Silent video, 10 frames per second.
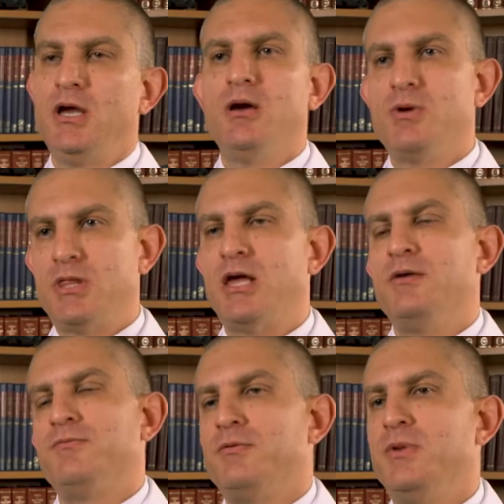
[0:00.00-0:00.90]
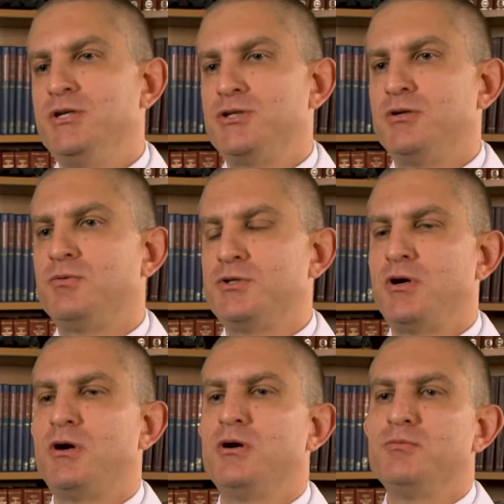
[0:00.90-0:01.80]
And when that information
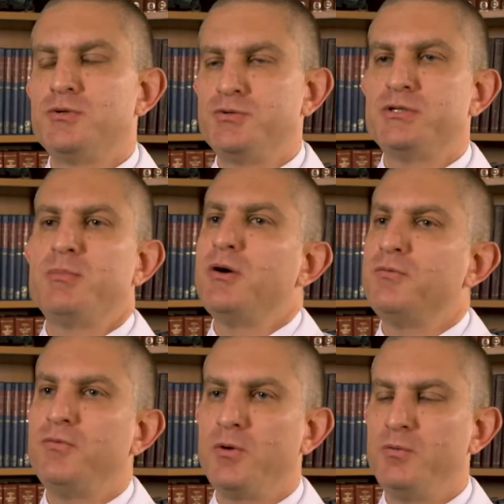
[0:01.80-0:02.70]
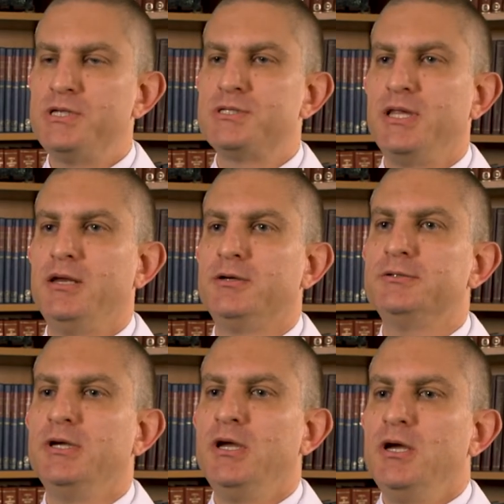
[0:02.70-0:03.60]
returned, which was about 4 weeks
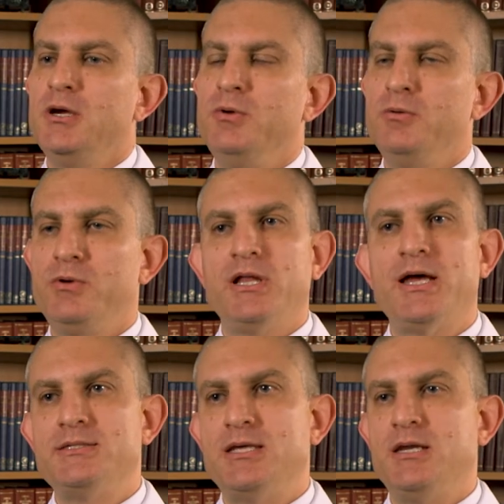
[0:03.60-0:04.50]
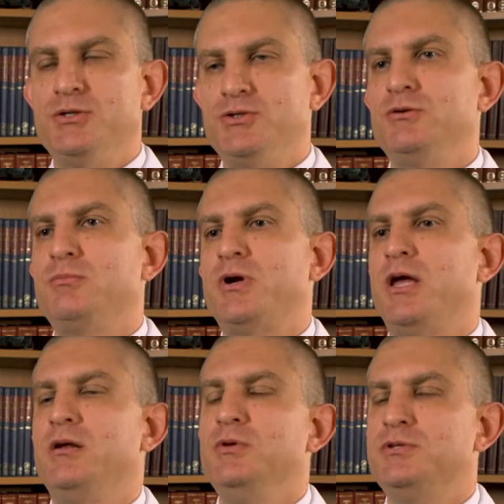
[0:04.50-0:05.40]
later, we realized that his tumor
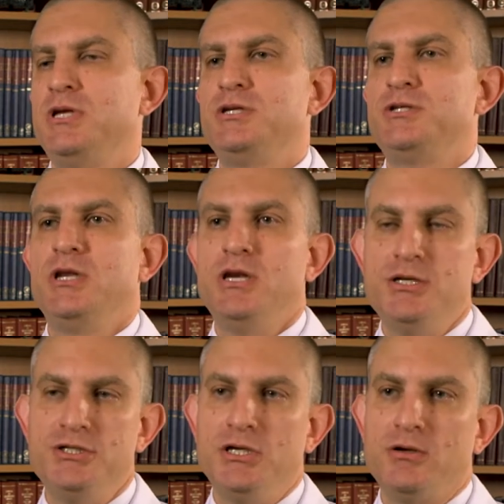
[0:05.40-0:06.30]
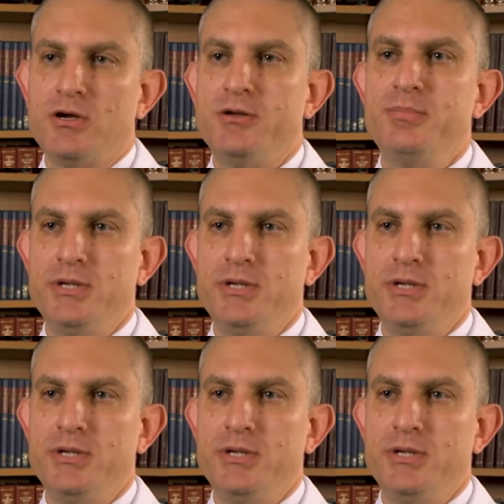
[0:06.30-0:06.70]
had a mutation in a gene called